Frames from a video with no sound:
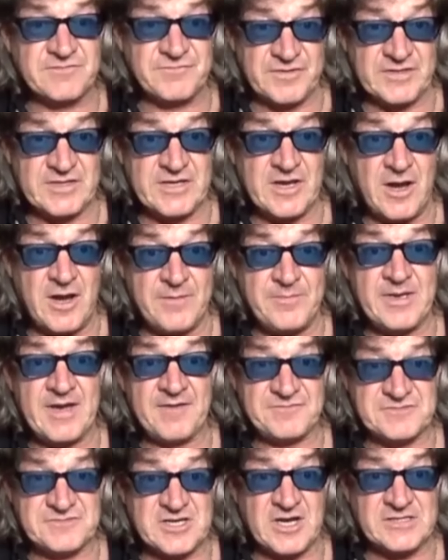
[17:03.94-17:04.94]
for the
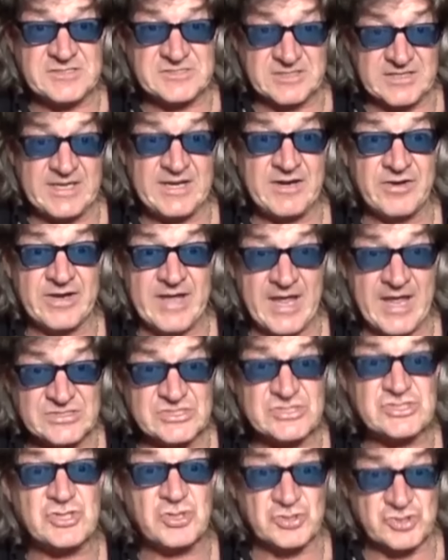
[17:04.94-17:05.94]
IBF title here
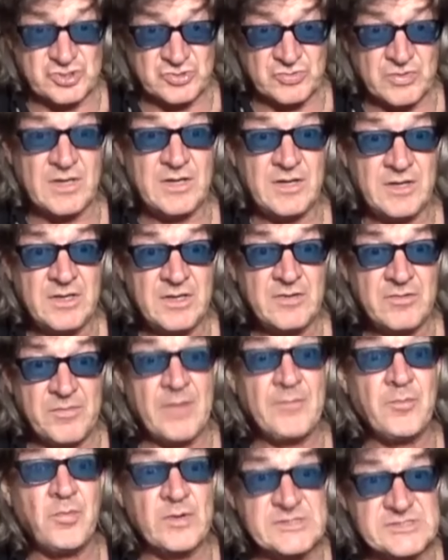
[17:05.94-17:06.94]
against Joshua.
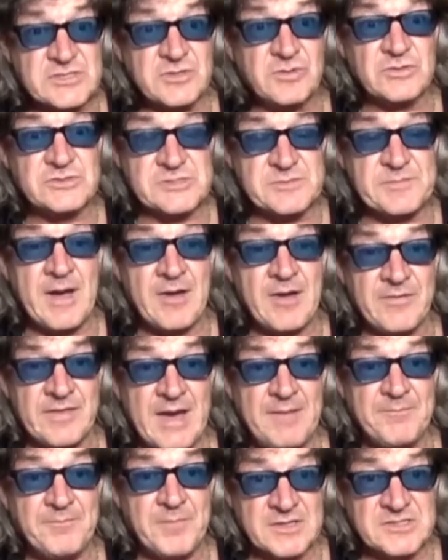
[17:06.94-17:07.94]
Remember, we talked about
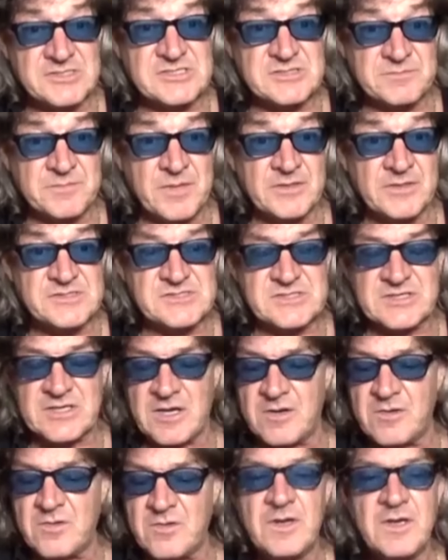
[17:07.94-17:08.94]
that months and months
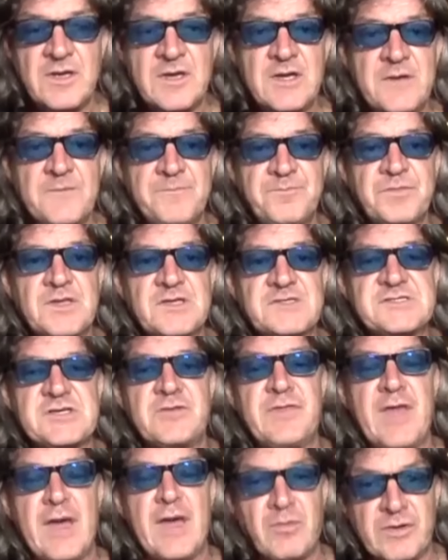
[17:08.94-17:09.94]
ago. So
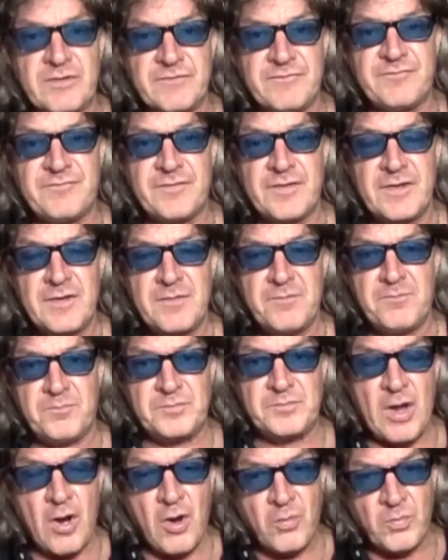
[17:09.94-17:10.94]
they would have,
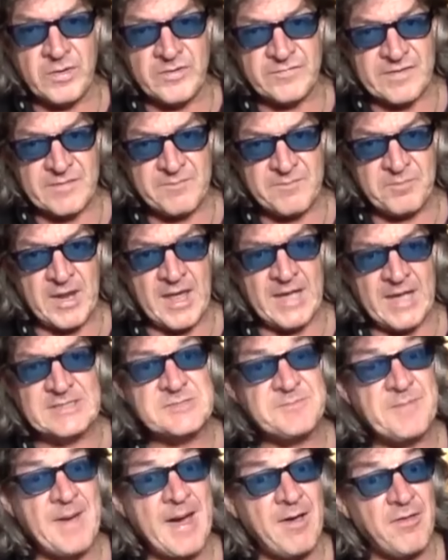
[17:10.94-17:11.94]
no one would have complained
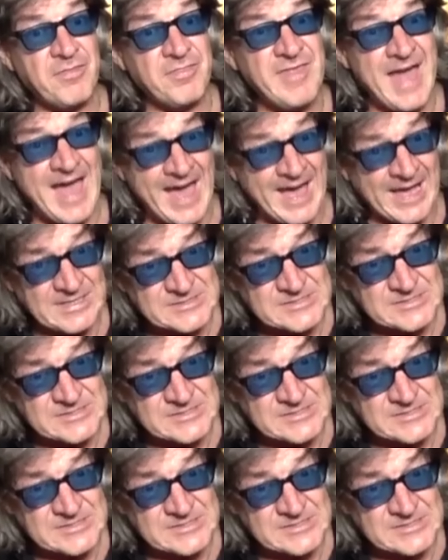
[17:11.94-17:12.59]
about that